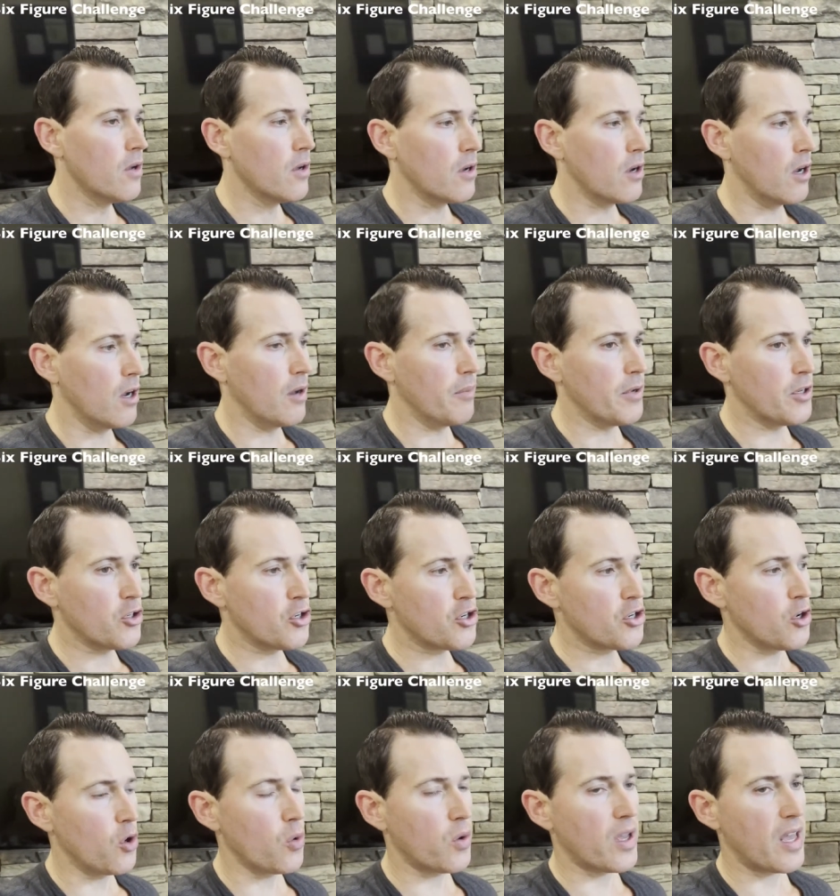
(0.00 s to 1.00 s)
and
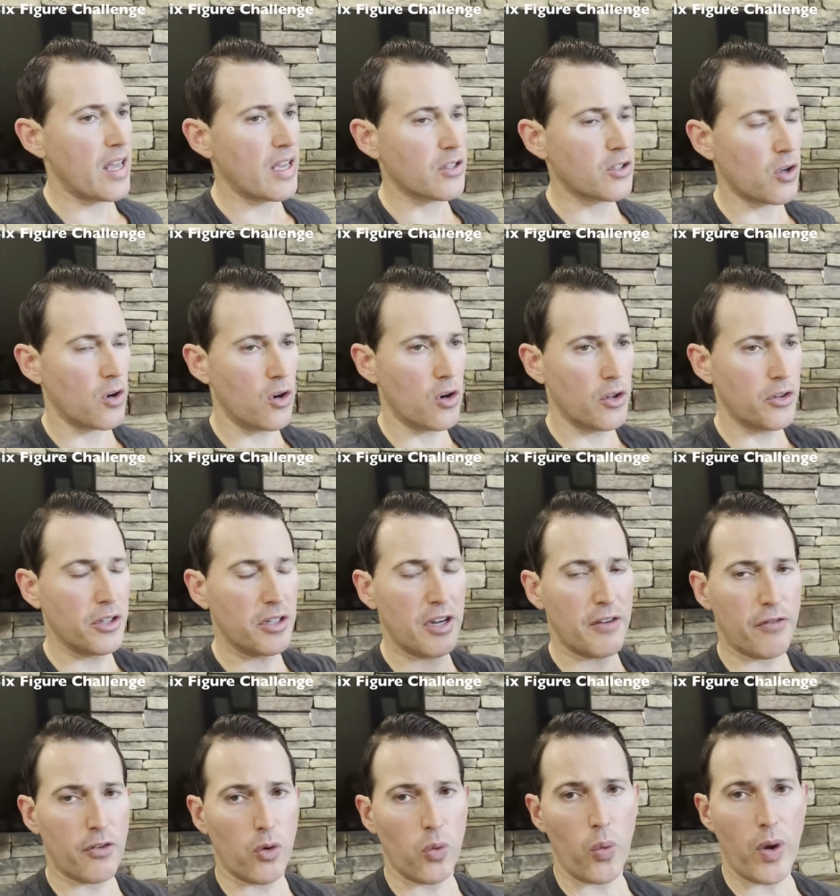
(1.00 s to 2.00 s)
showcase all the
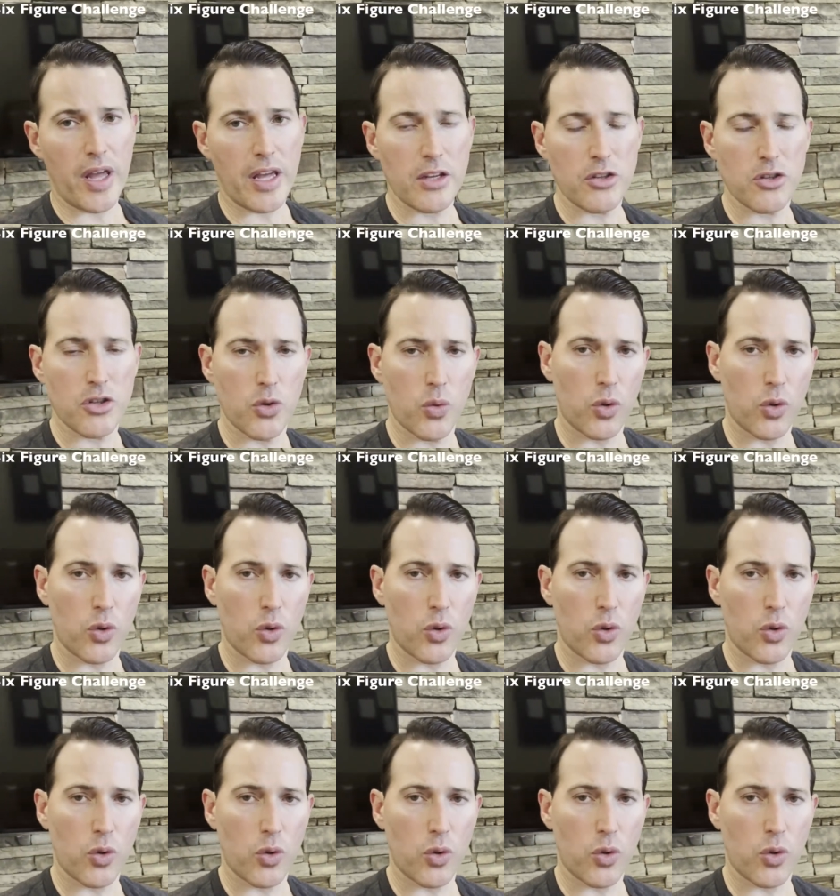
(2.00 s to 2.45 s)
different ways